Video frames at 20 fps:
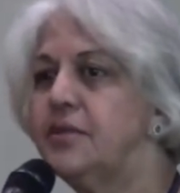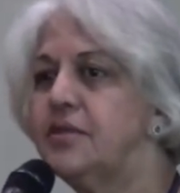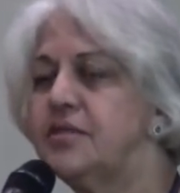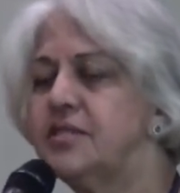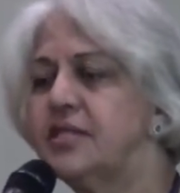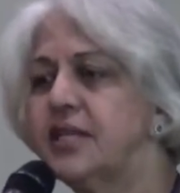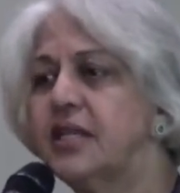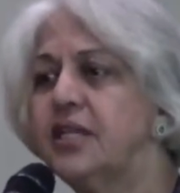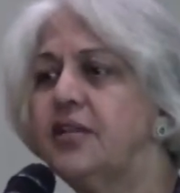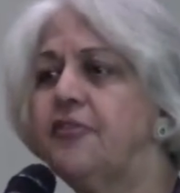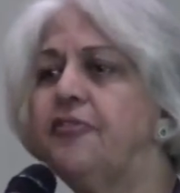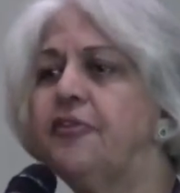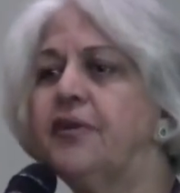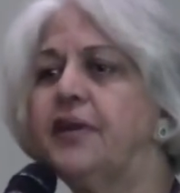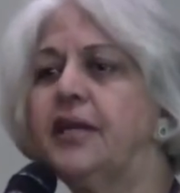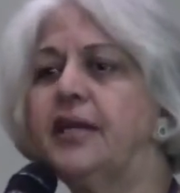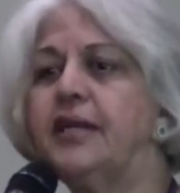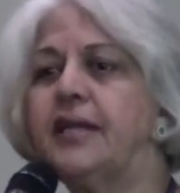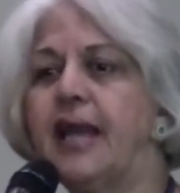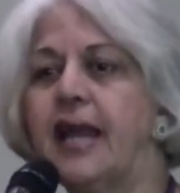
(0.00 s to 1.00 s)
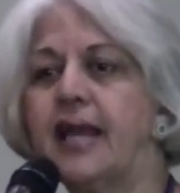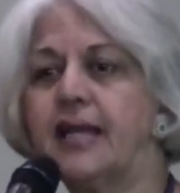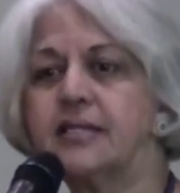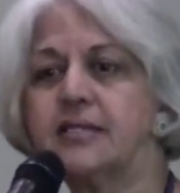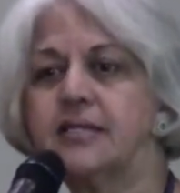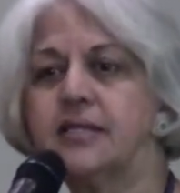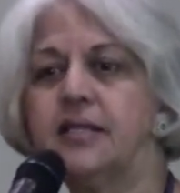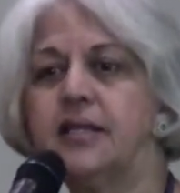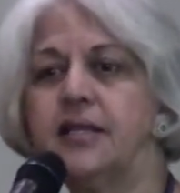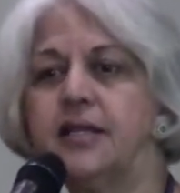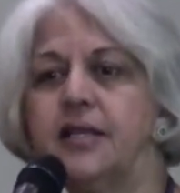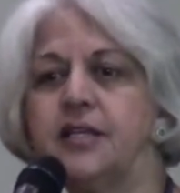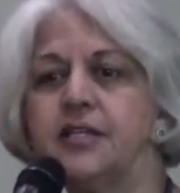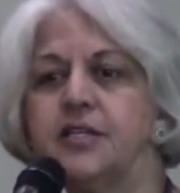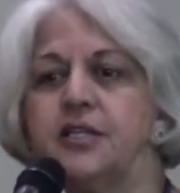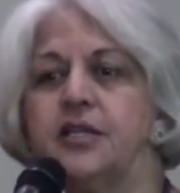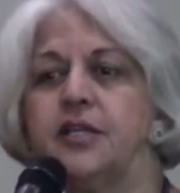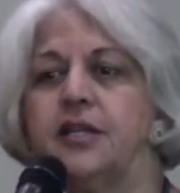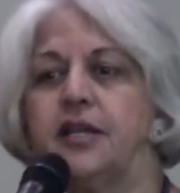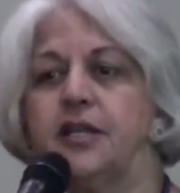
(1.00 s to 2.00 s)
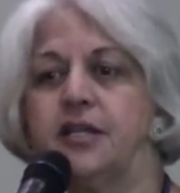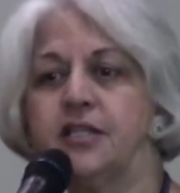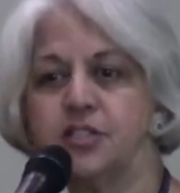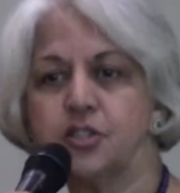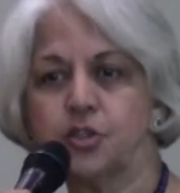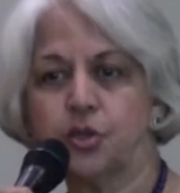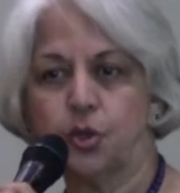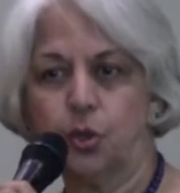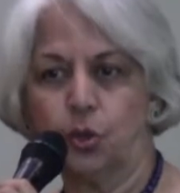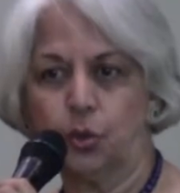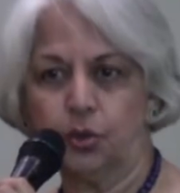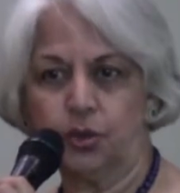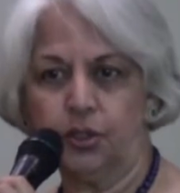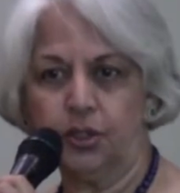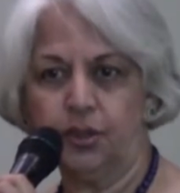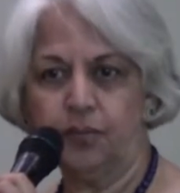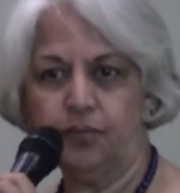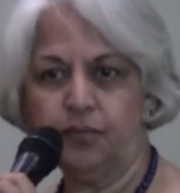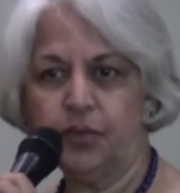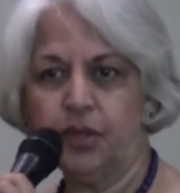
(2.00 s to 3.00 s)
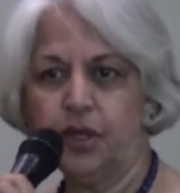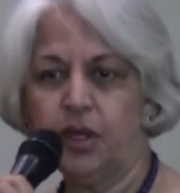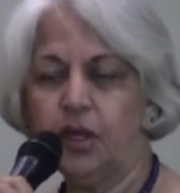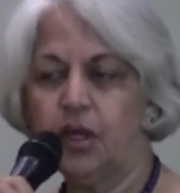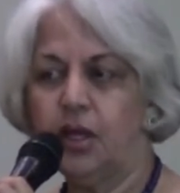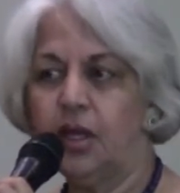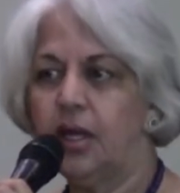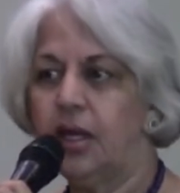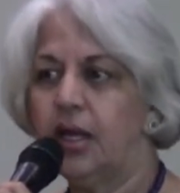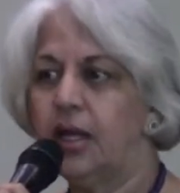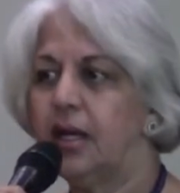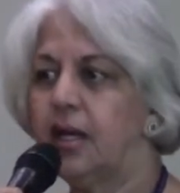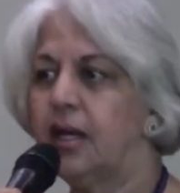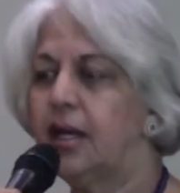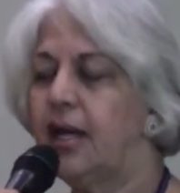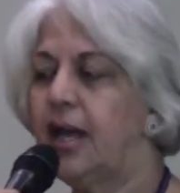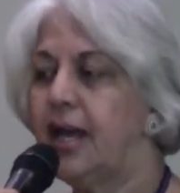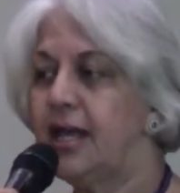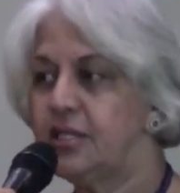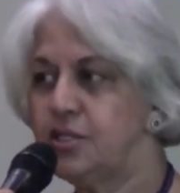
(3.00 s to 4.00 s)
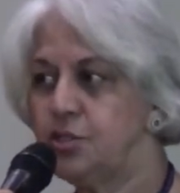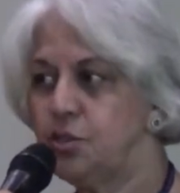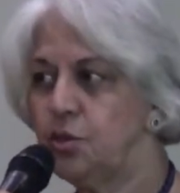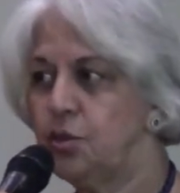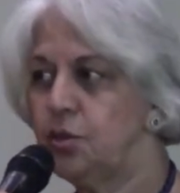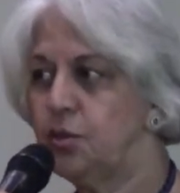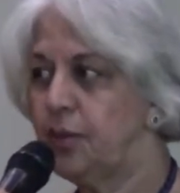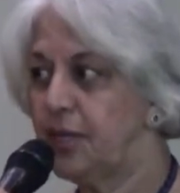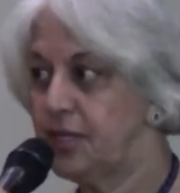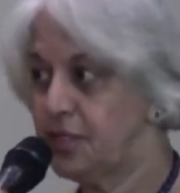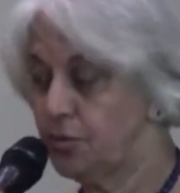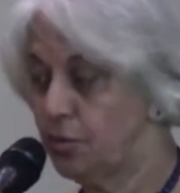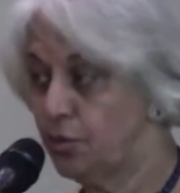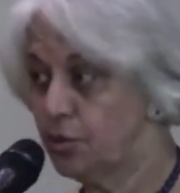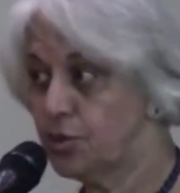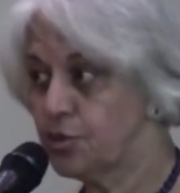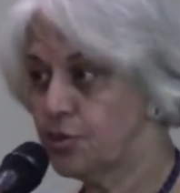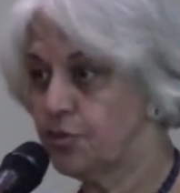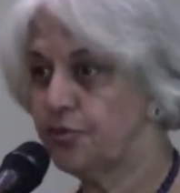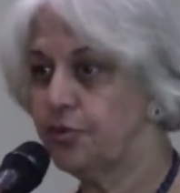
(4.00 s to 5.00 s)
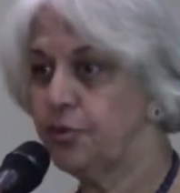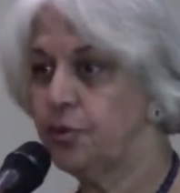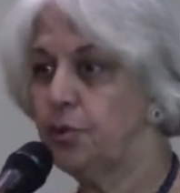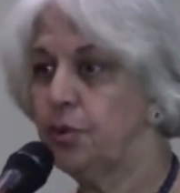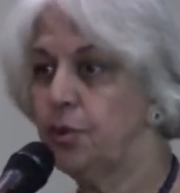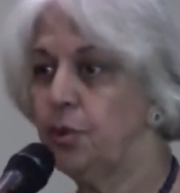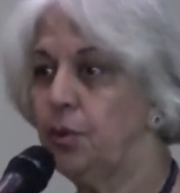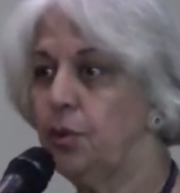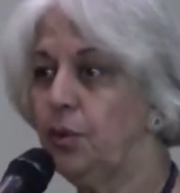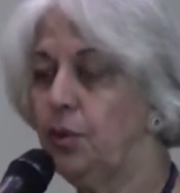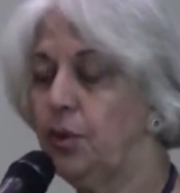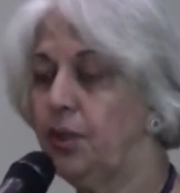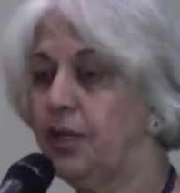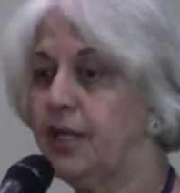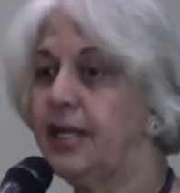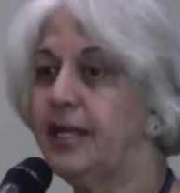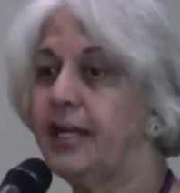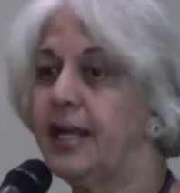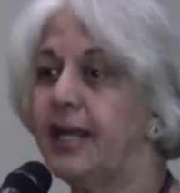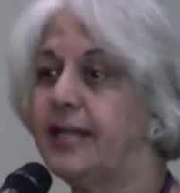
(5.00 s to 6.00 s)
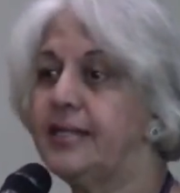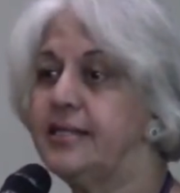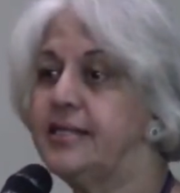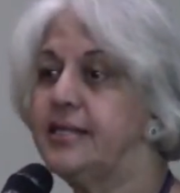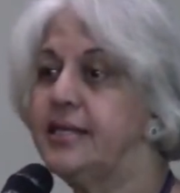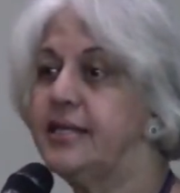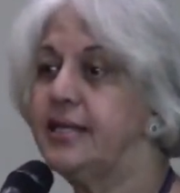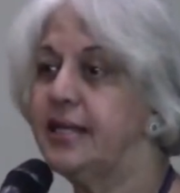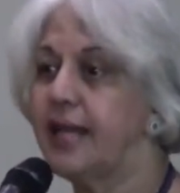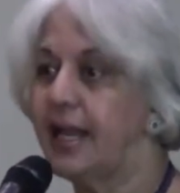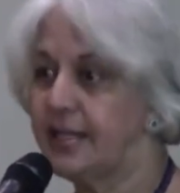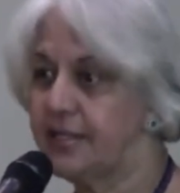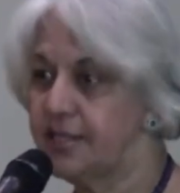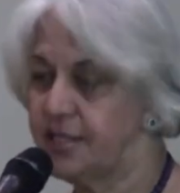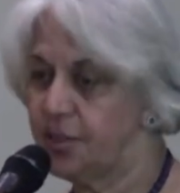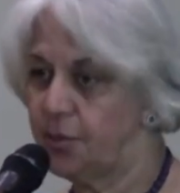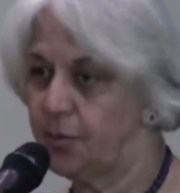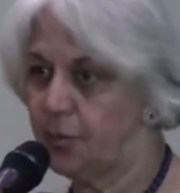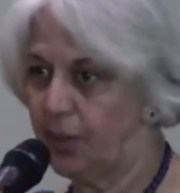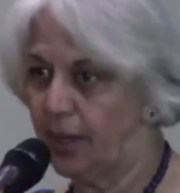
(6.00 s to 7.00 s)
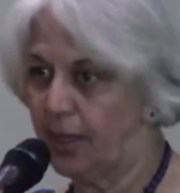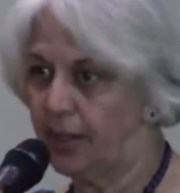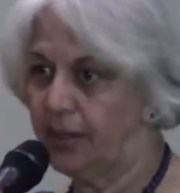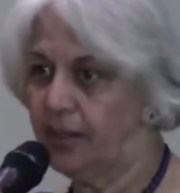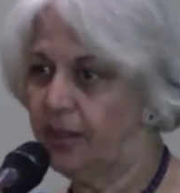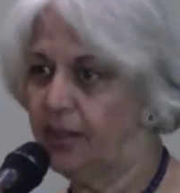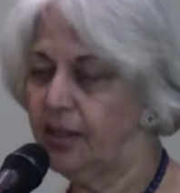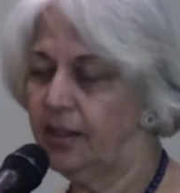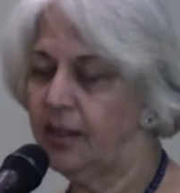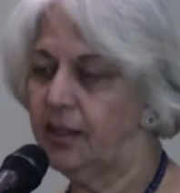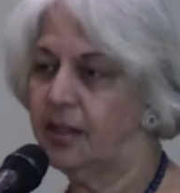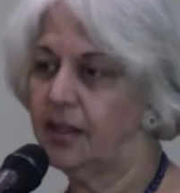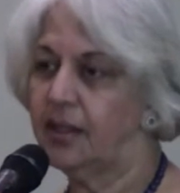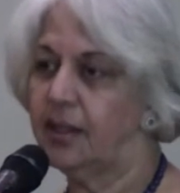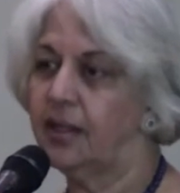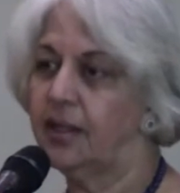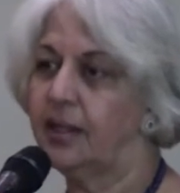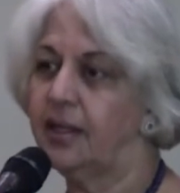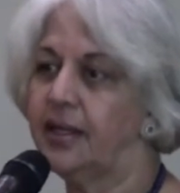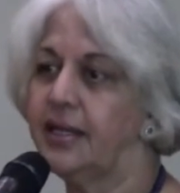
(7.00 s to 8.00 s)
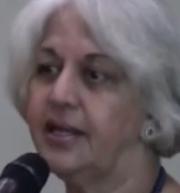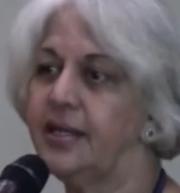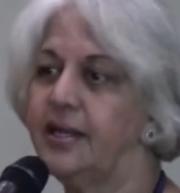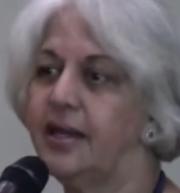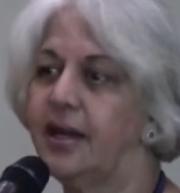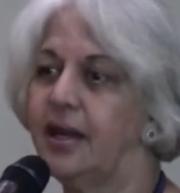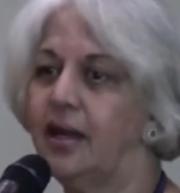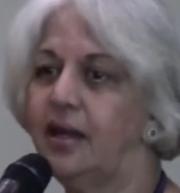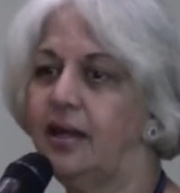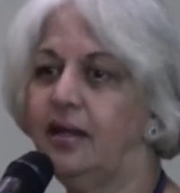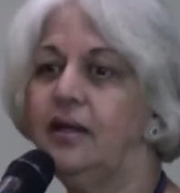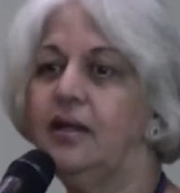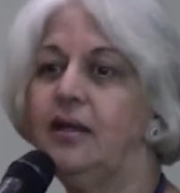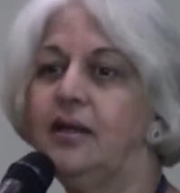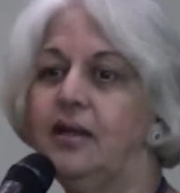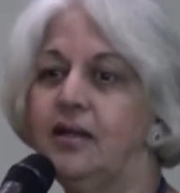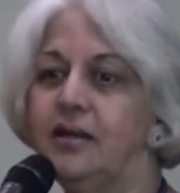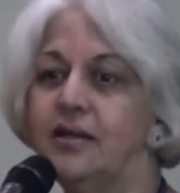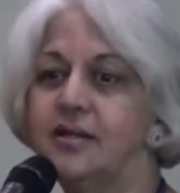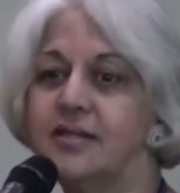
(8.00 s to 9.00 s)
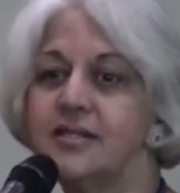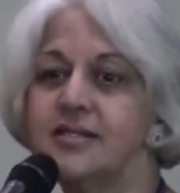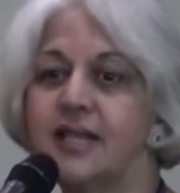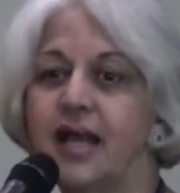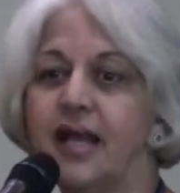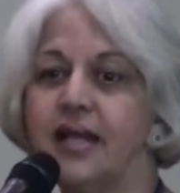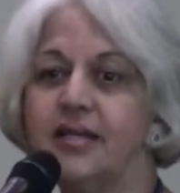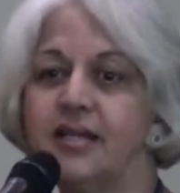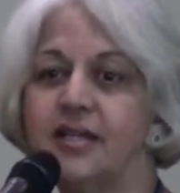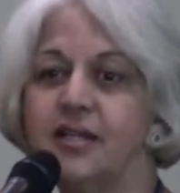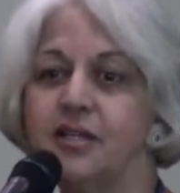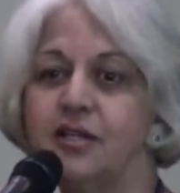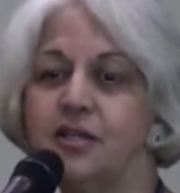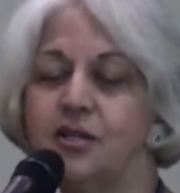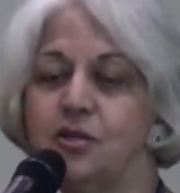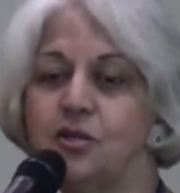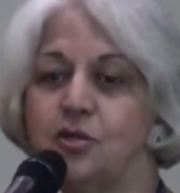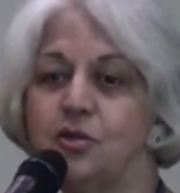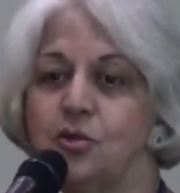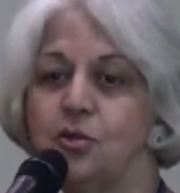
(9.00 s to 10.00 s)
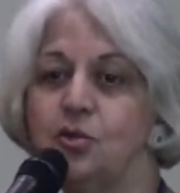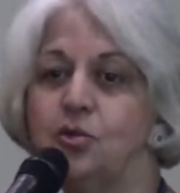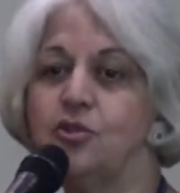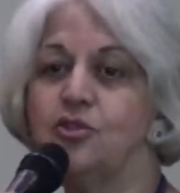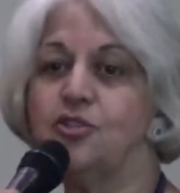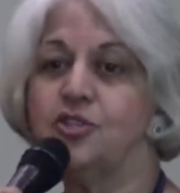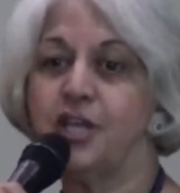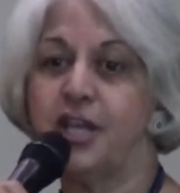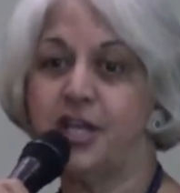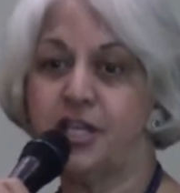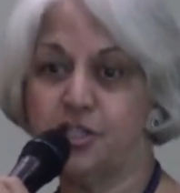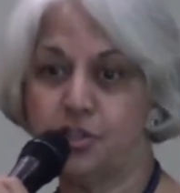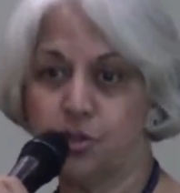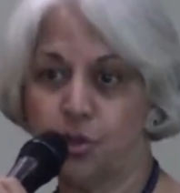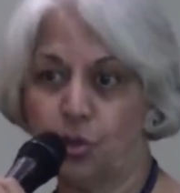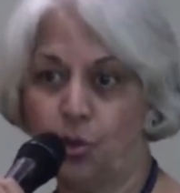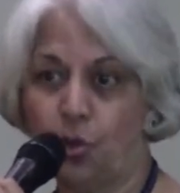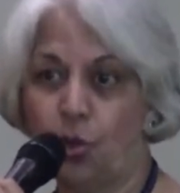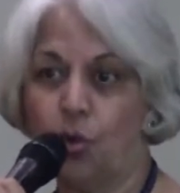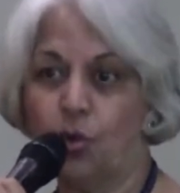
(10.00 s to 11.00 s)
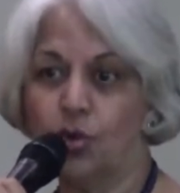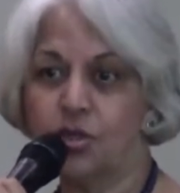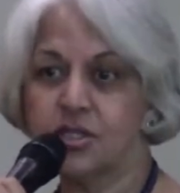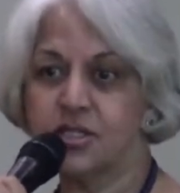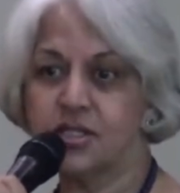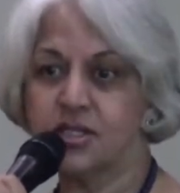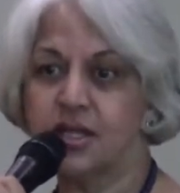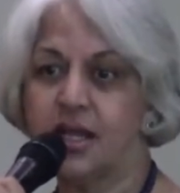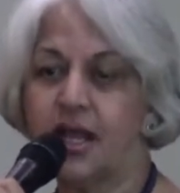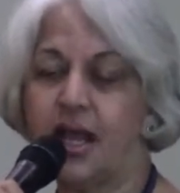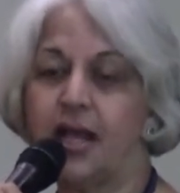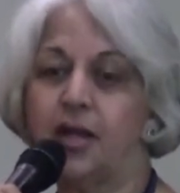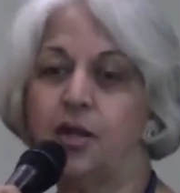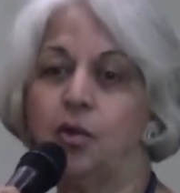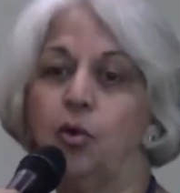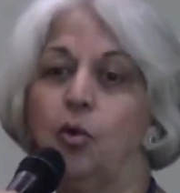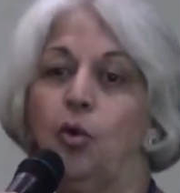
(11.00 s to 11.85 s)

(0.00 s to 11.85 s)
significant acceleration in its growth. As most of you know, in 1991, India decided to change course and